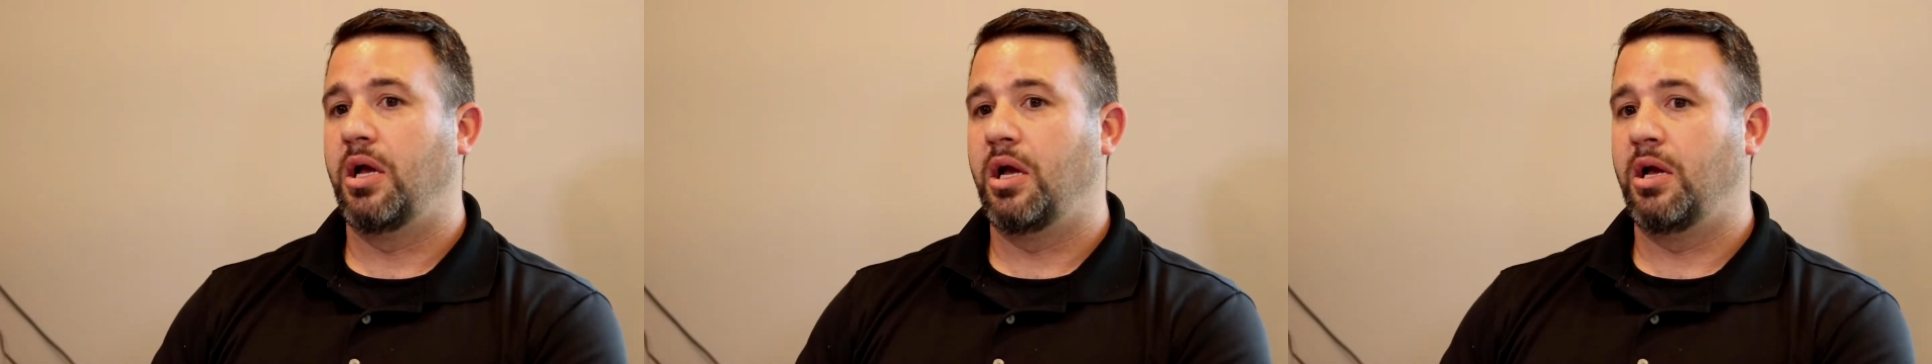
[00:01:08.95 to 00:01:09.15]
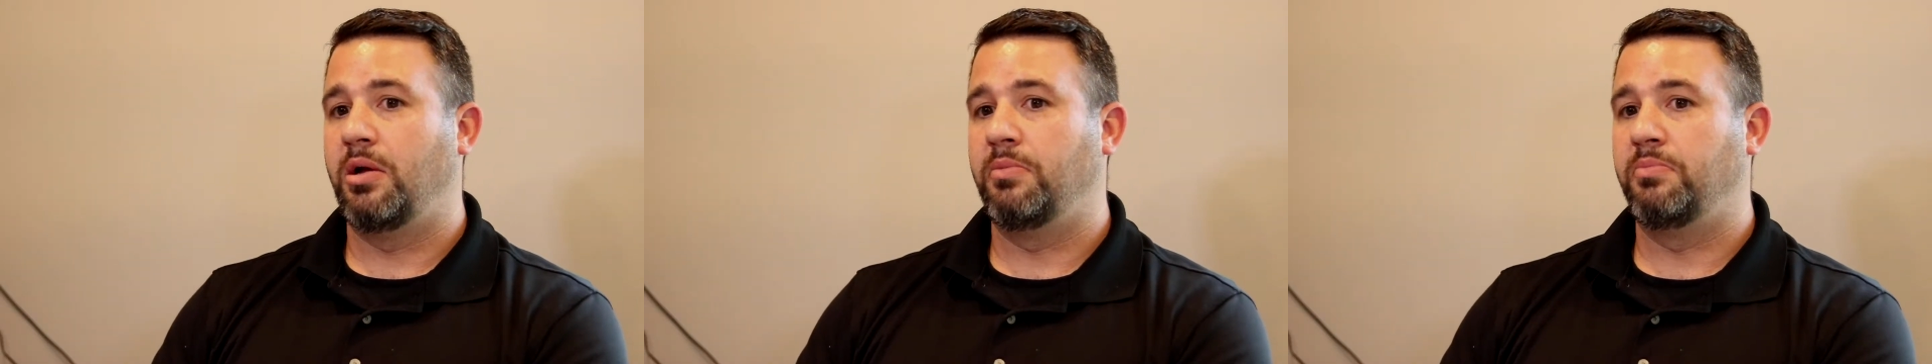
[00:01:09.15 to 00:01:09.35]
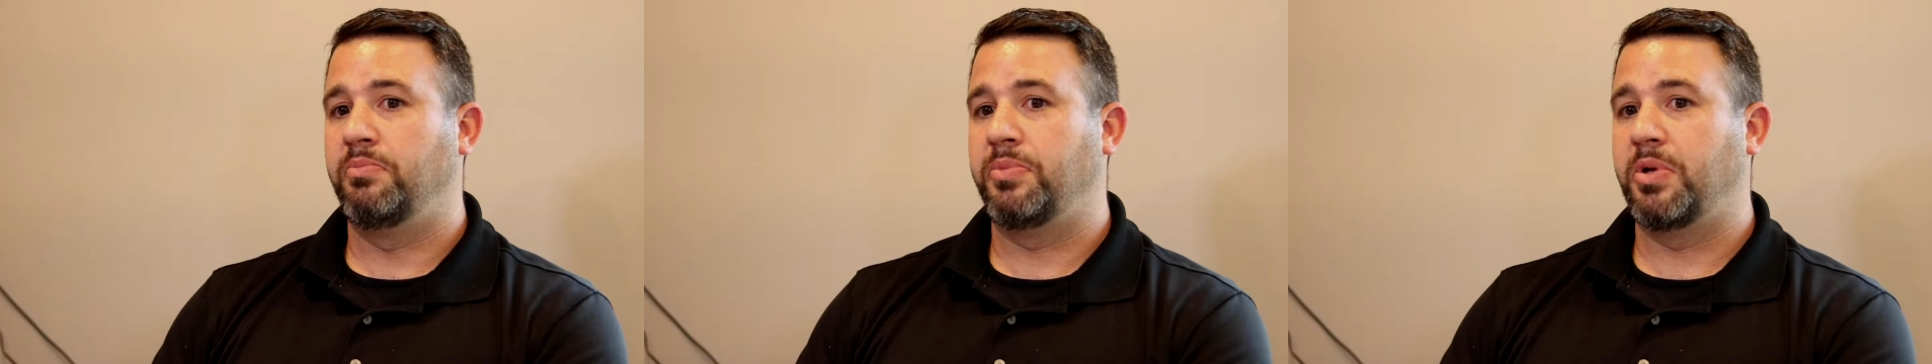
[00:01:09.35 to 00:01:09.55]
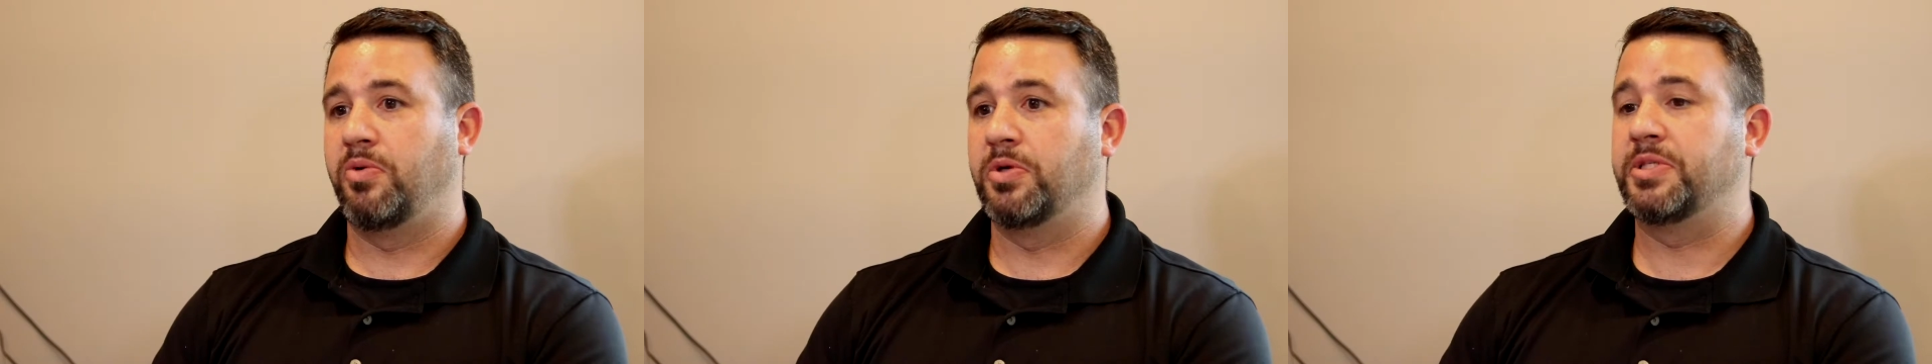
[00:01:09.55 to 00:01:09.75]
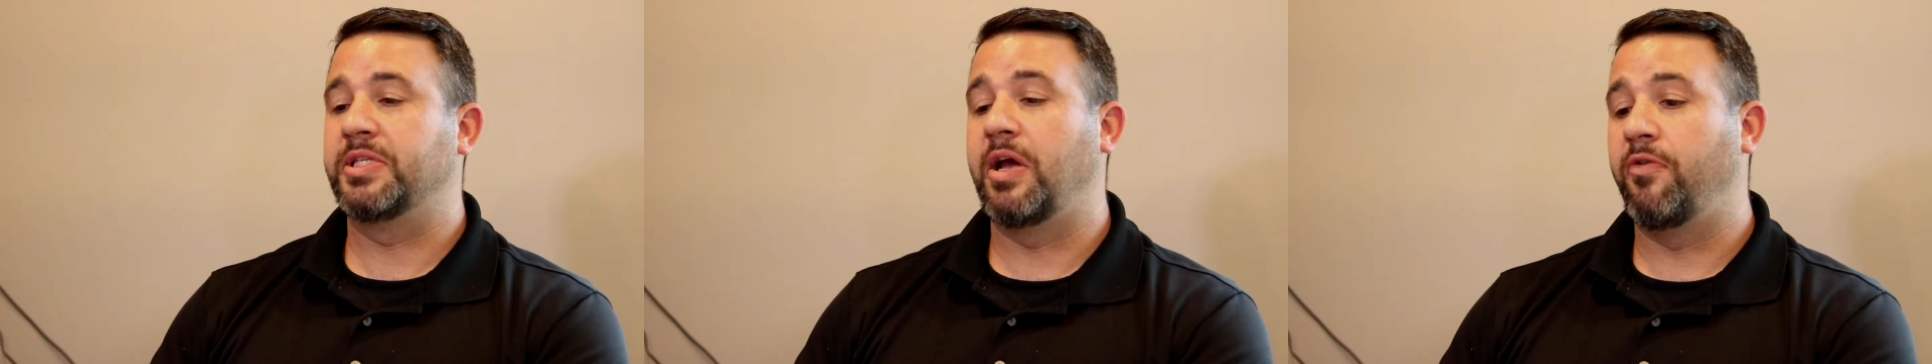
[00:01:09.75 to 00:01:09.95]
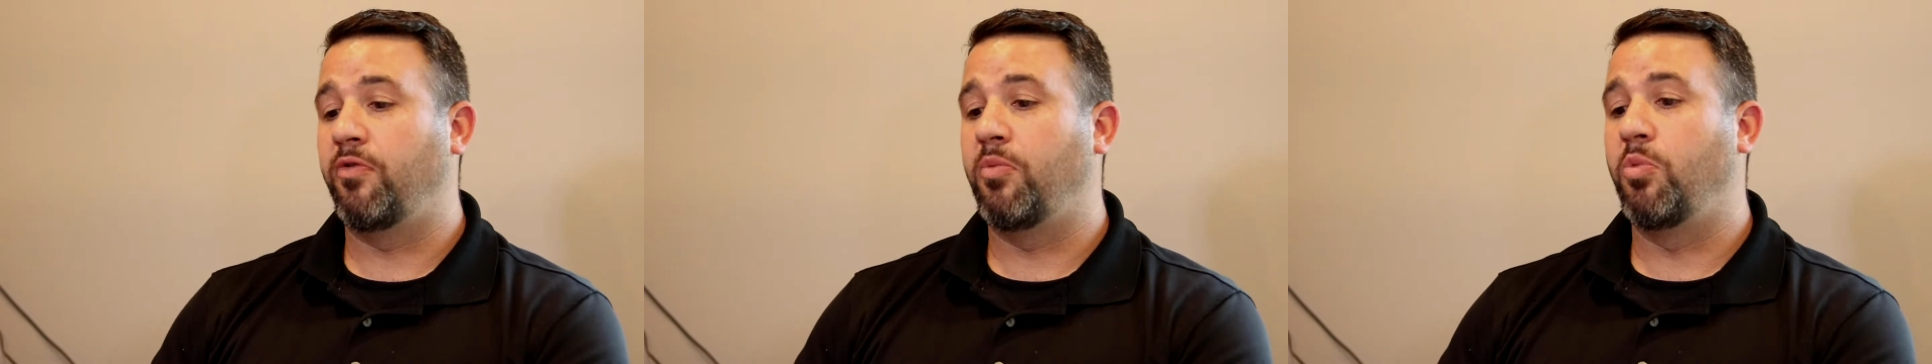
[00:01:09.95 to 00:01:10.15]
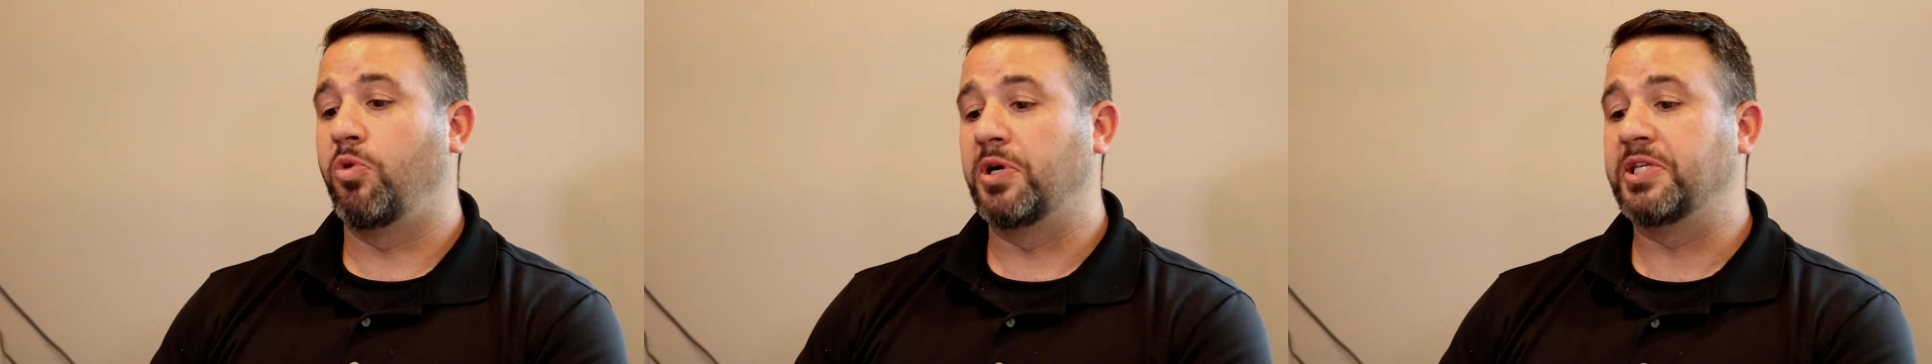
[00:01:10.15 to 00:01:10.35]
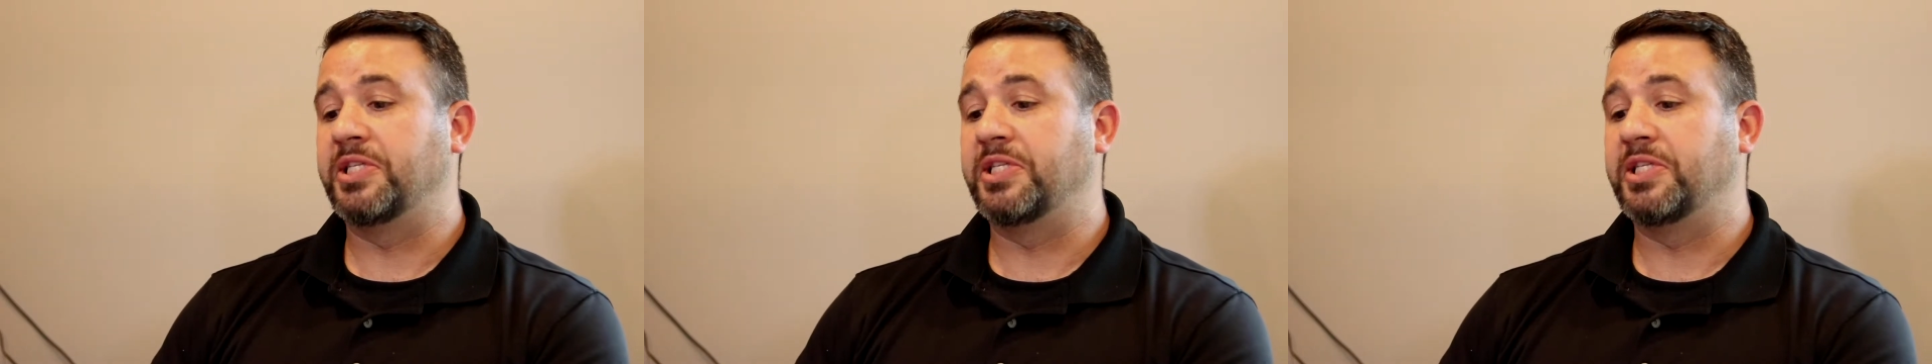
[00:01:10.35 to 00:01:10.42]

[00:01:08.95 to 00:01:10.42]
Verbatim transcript: Um, there were several more